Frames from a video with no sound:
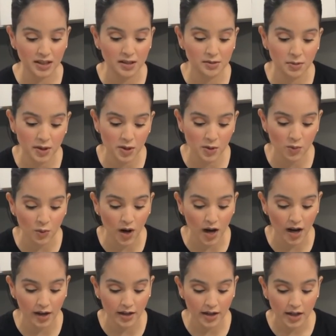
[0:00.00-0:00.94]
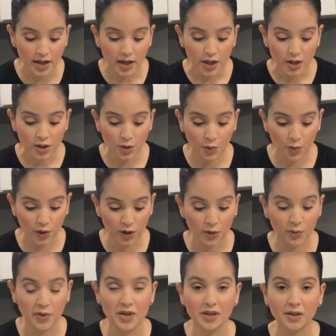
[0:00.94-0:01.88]
That's why you want to
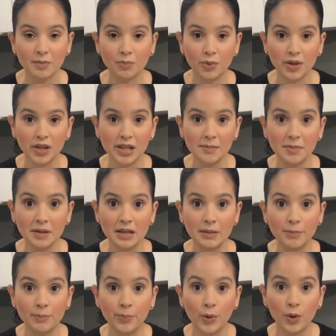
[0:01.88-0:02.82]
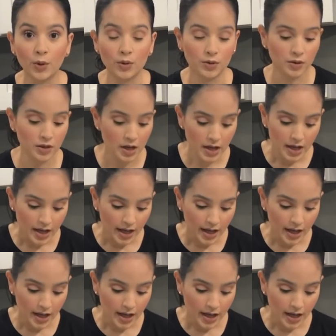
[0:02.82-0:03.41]
work with a pretty big bowl.